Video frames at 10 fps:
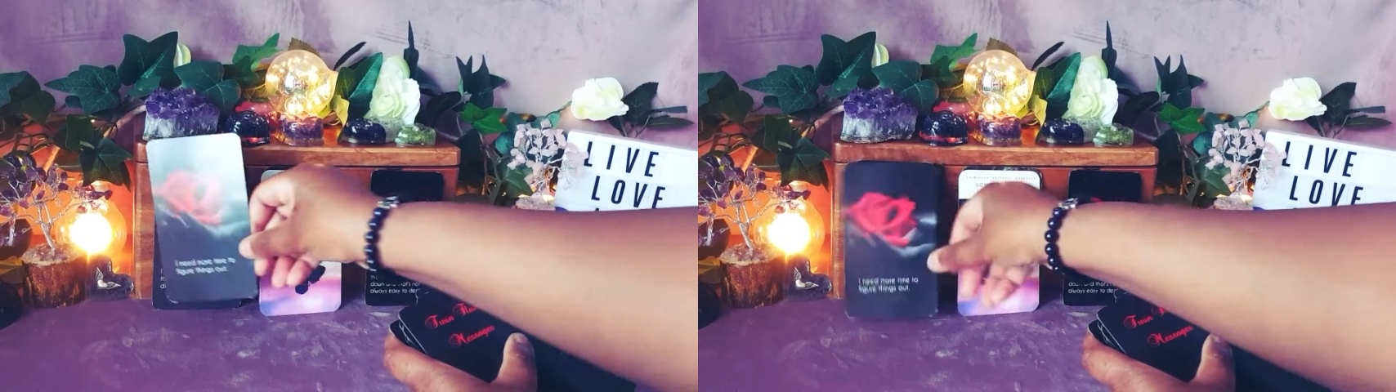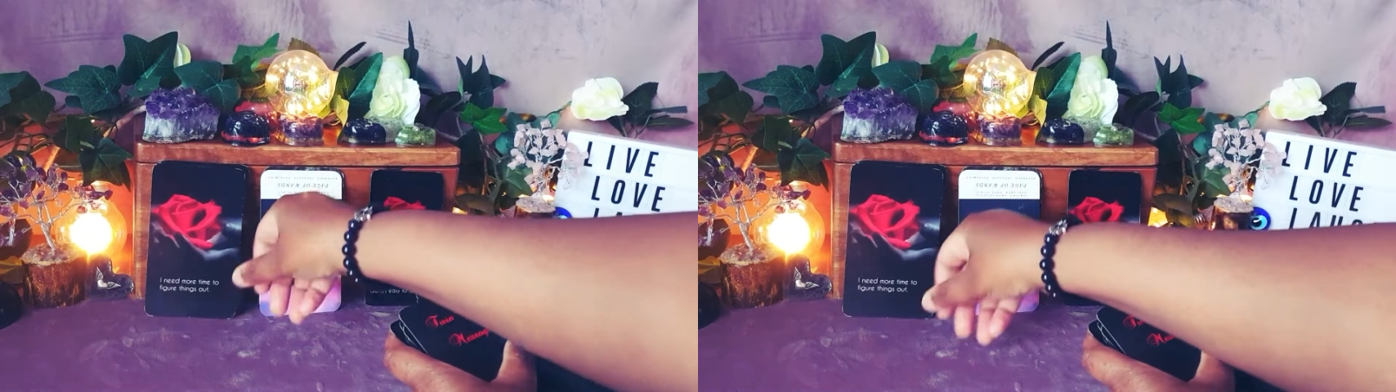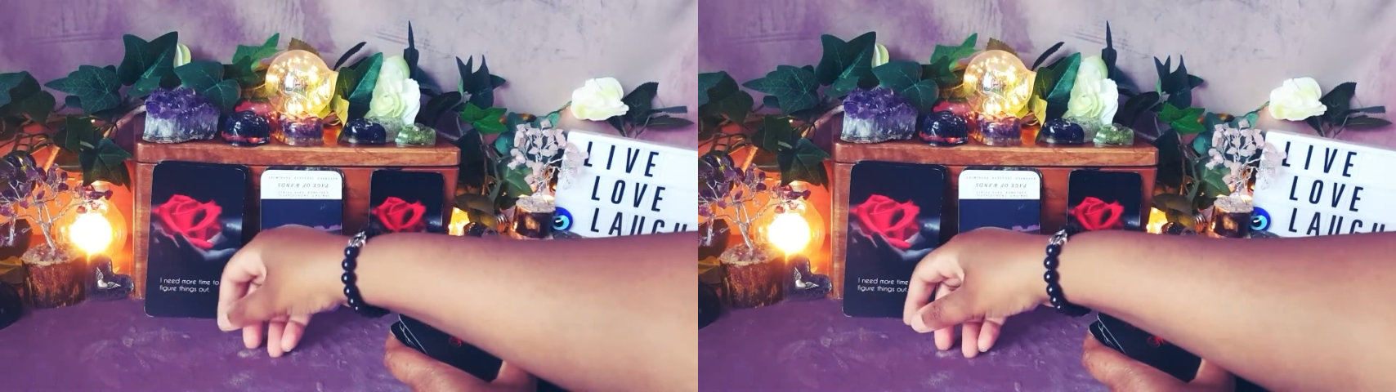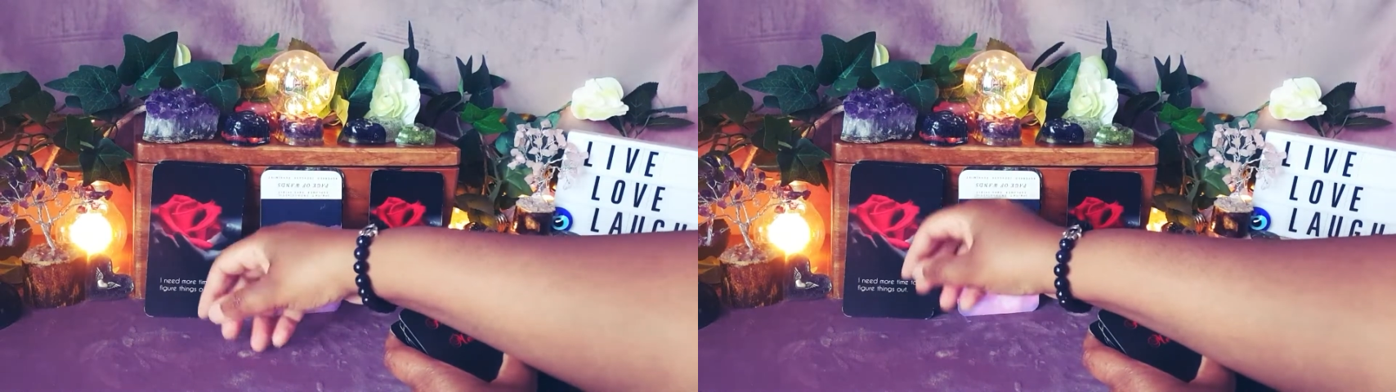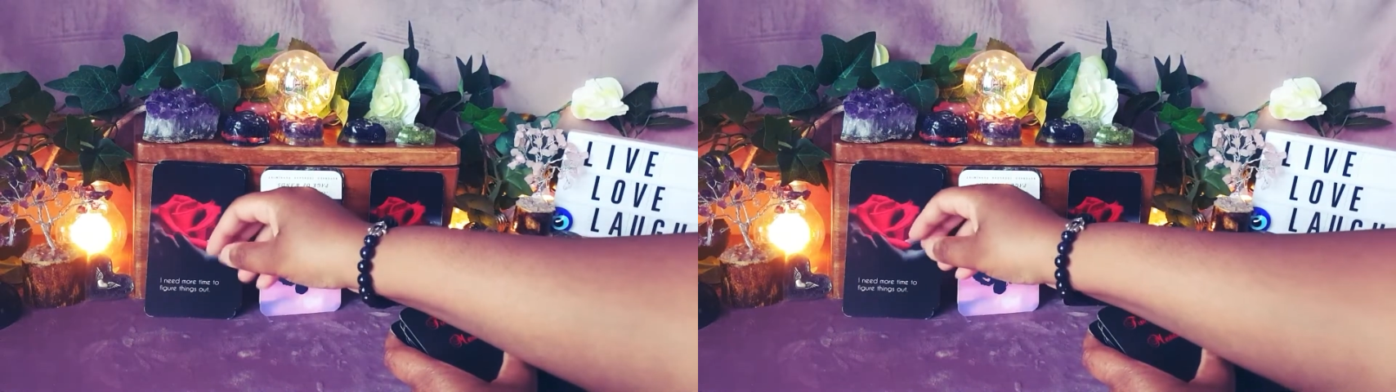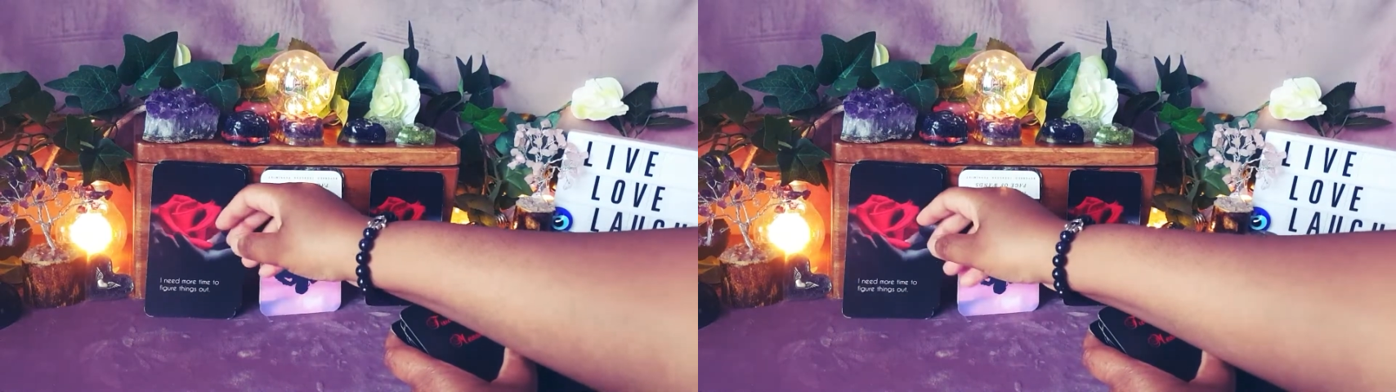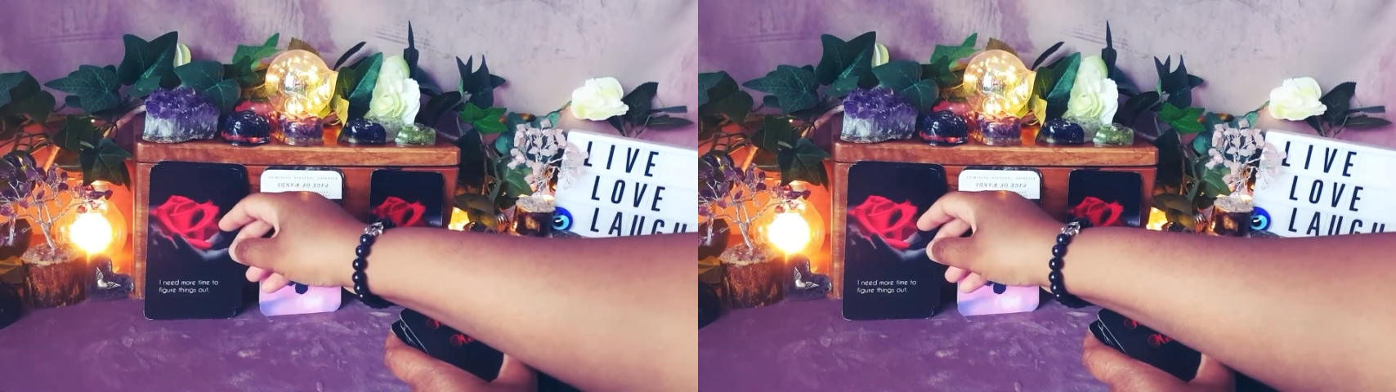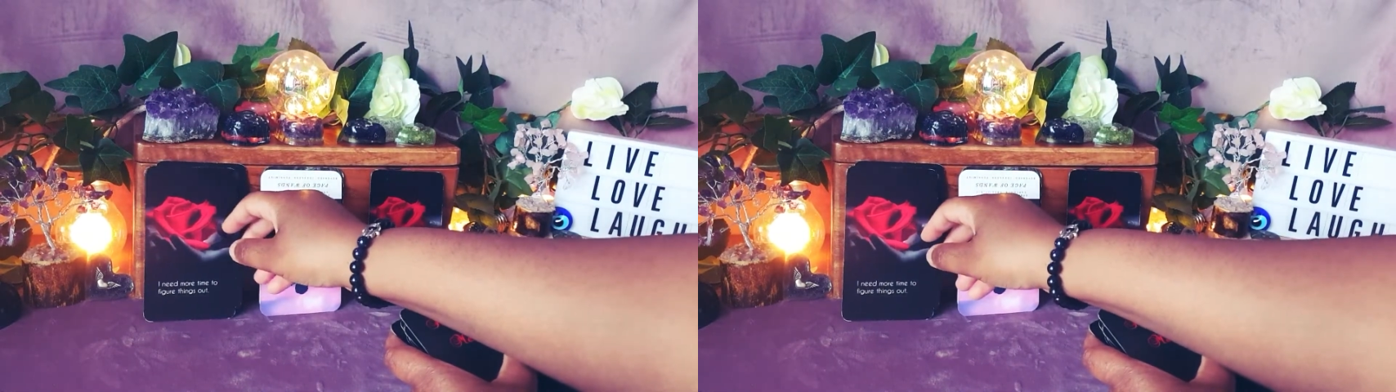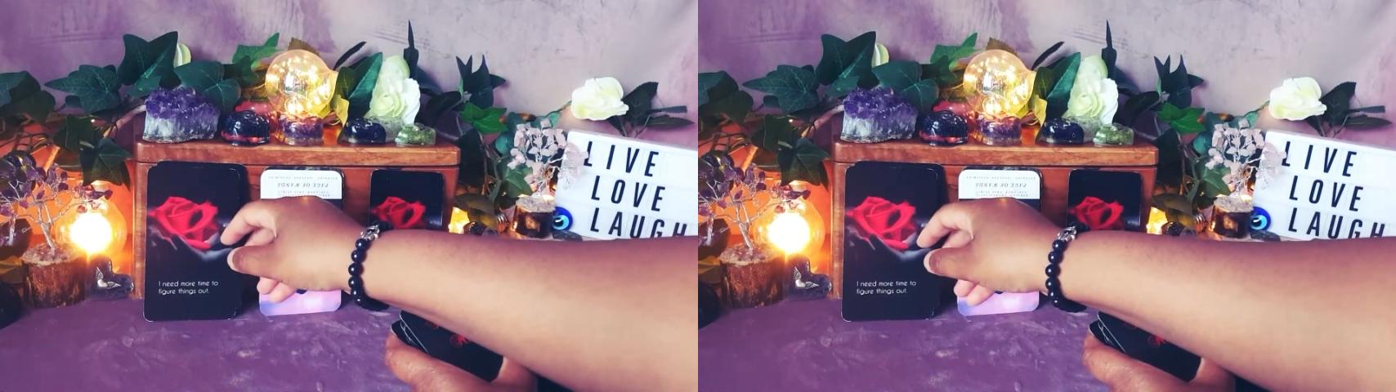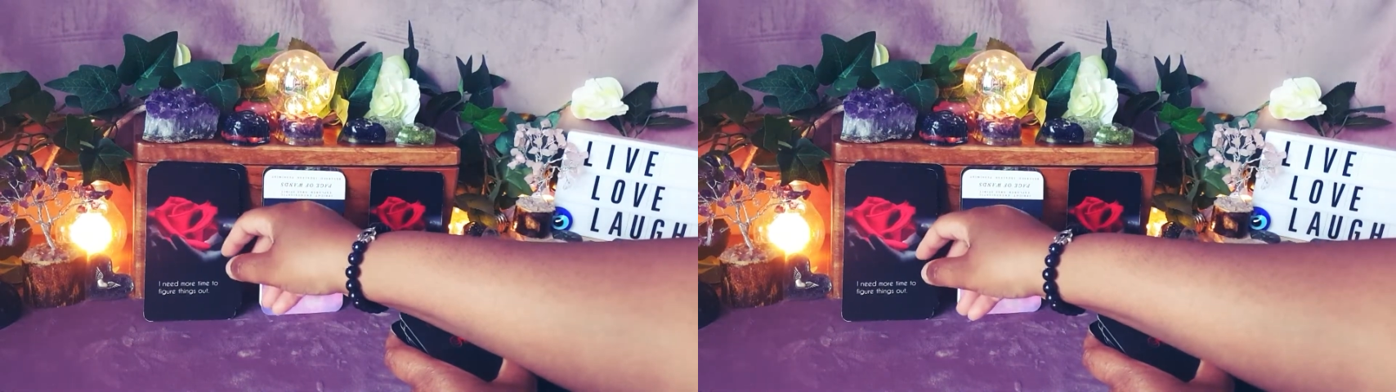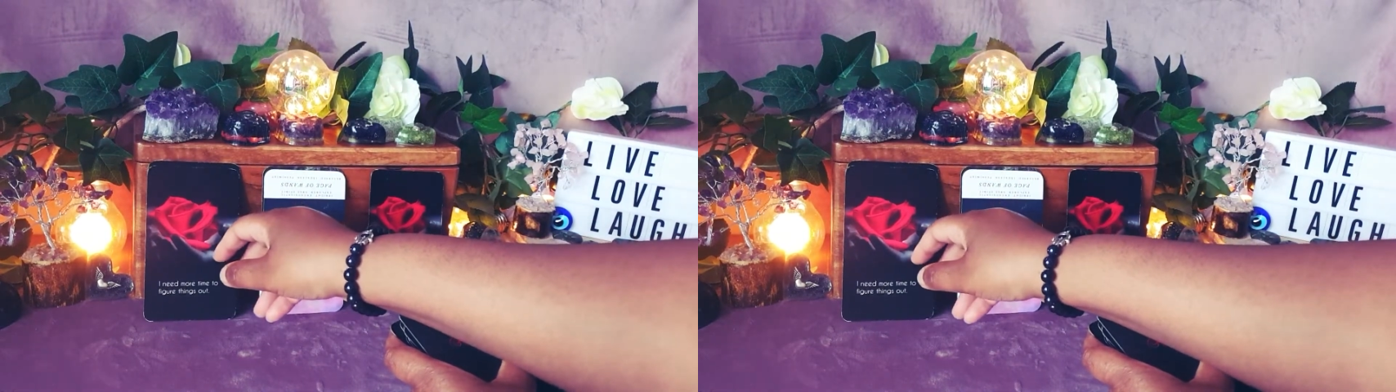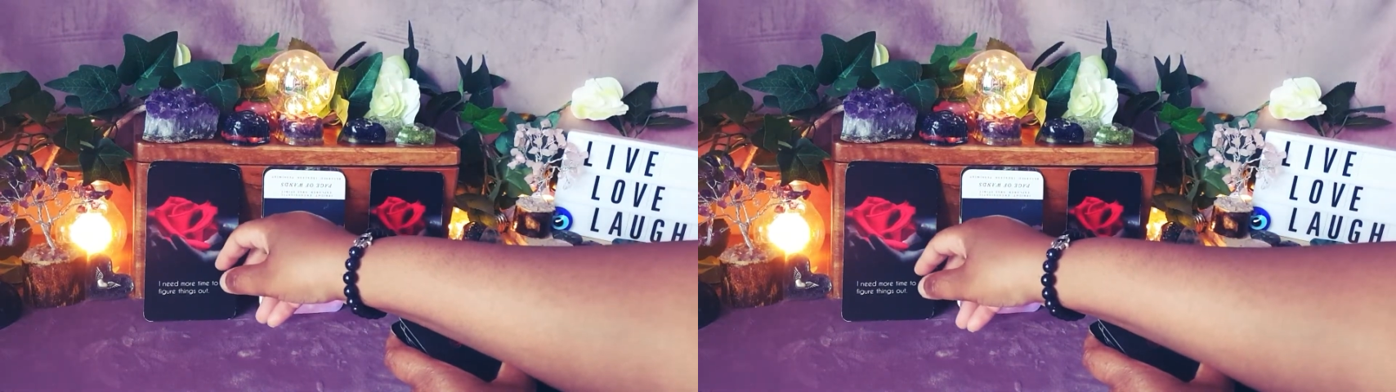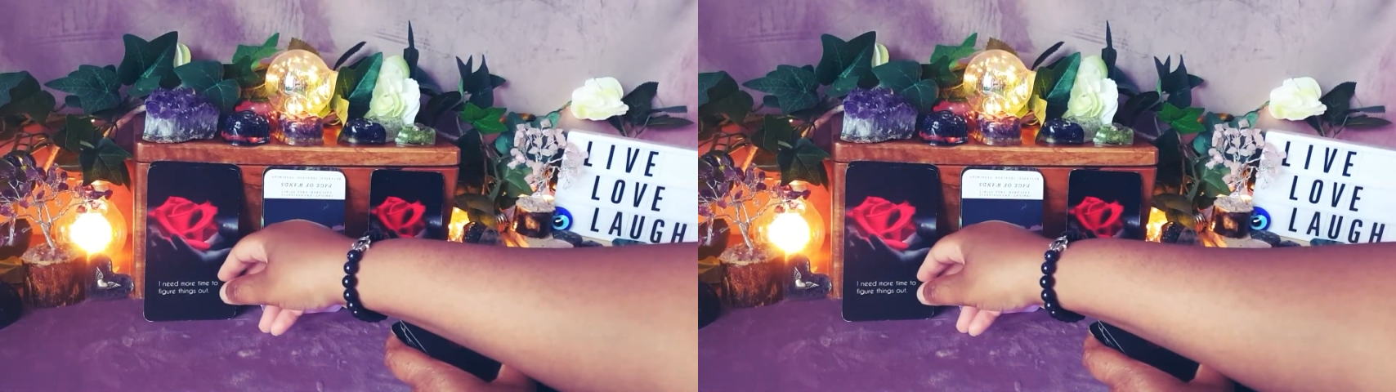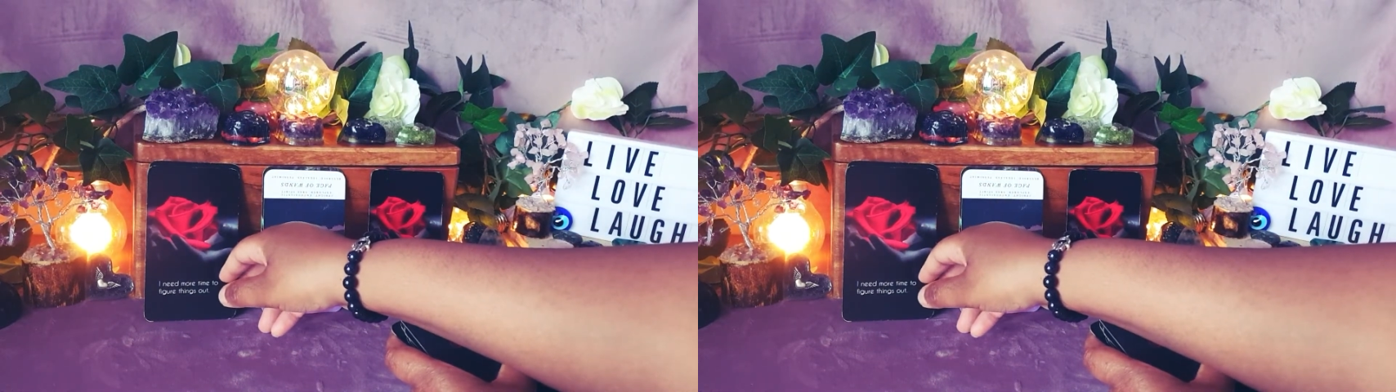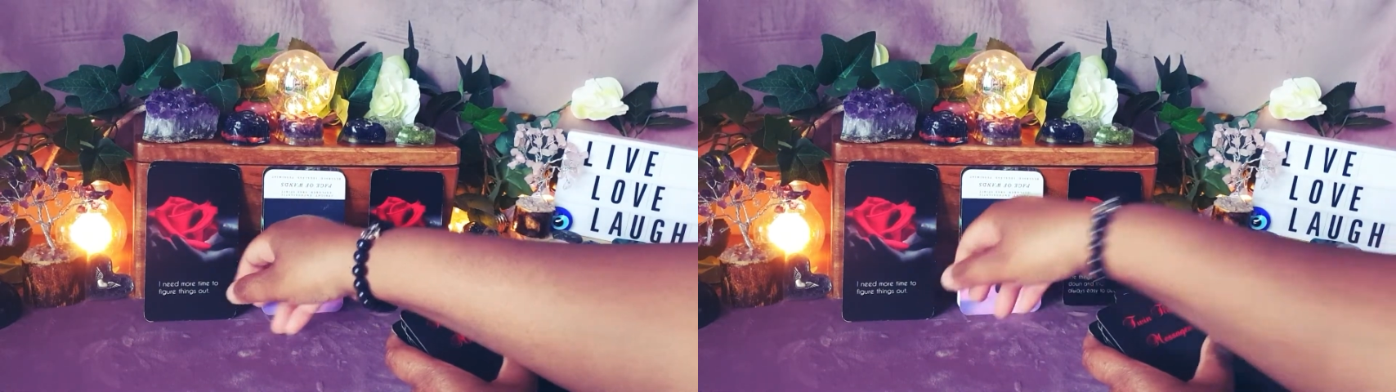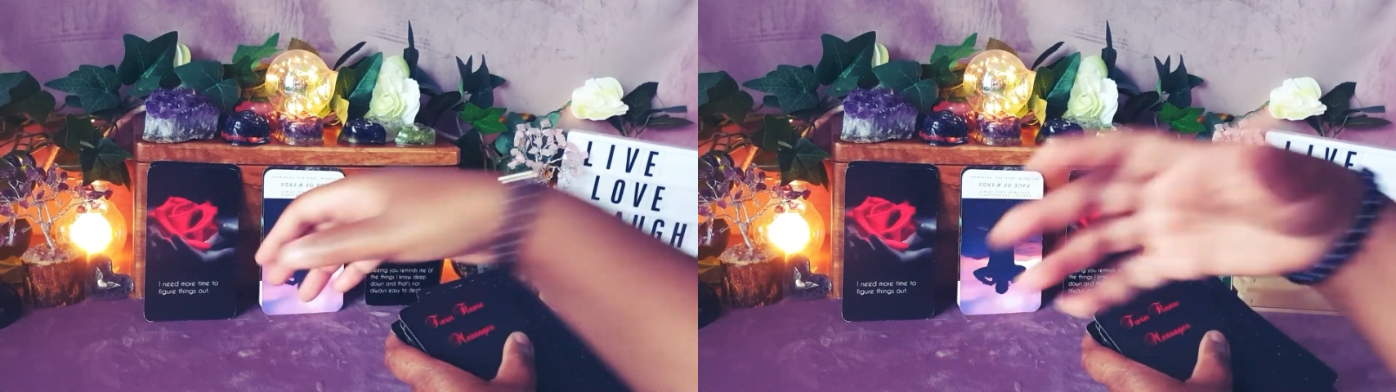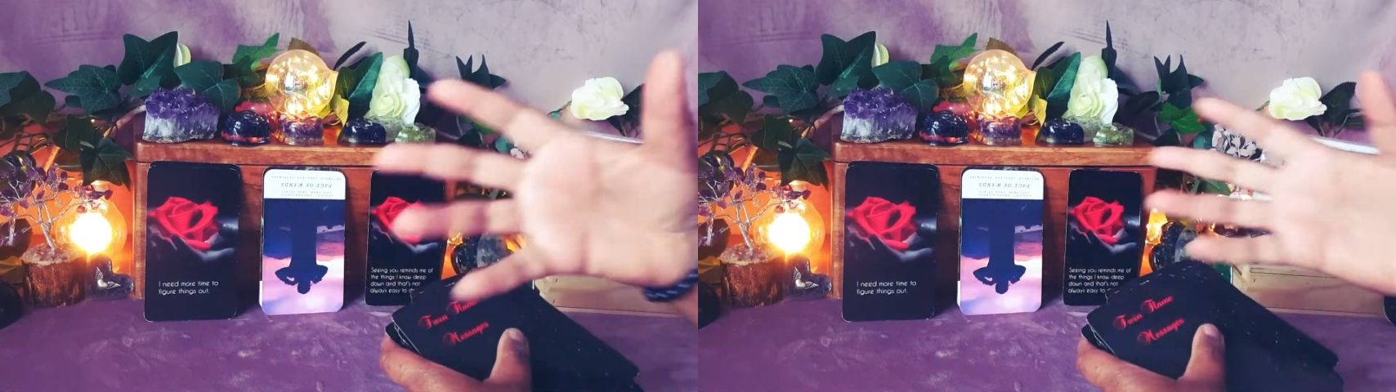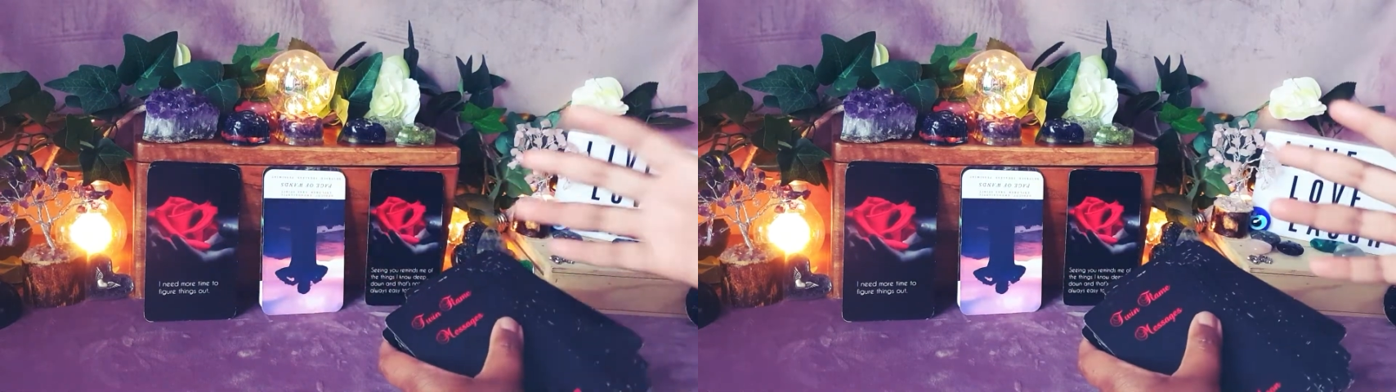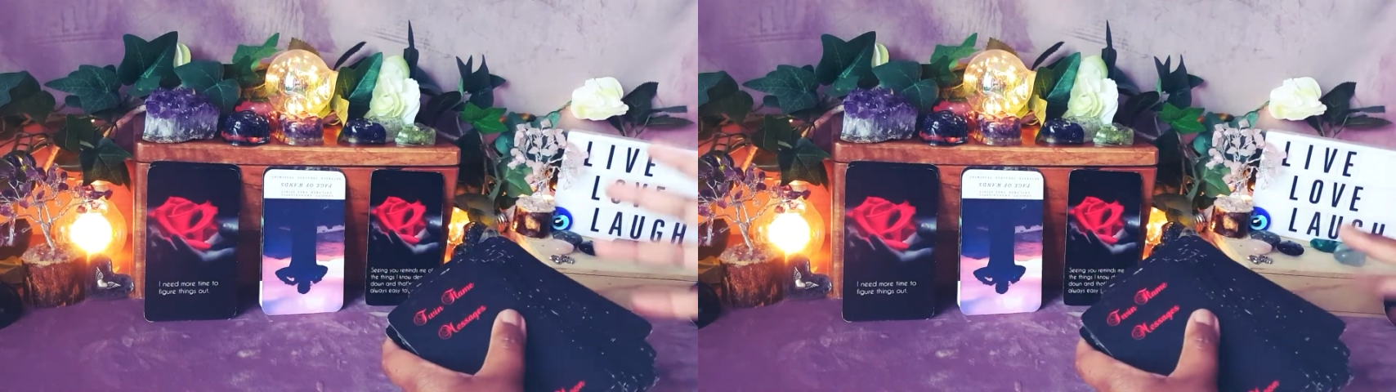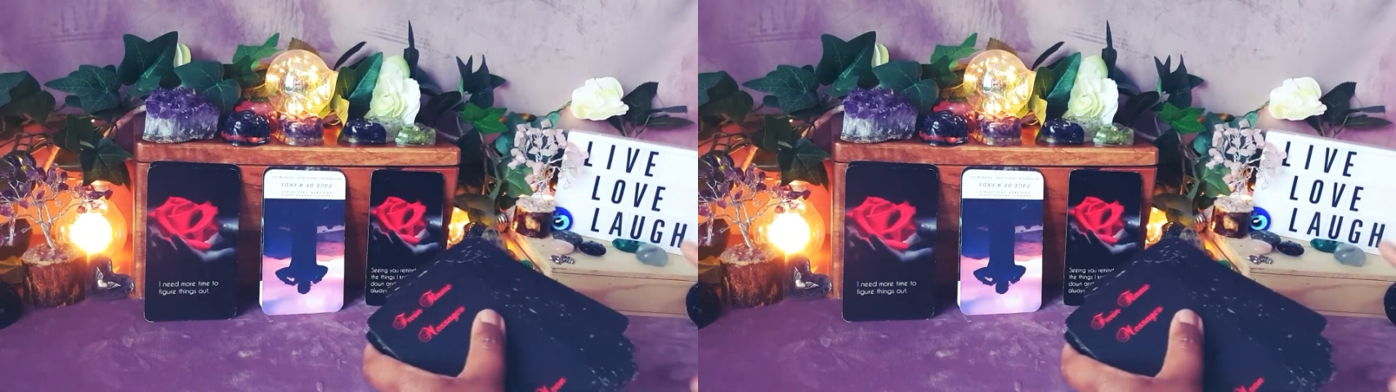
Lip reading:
Nobody's mouth can be seen.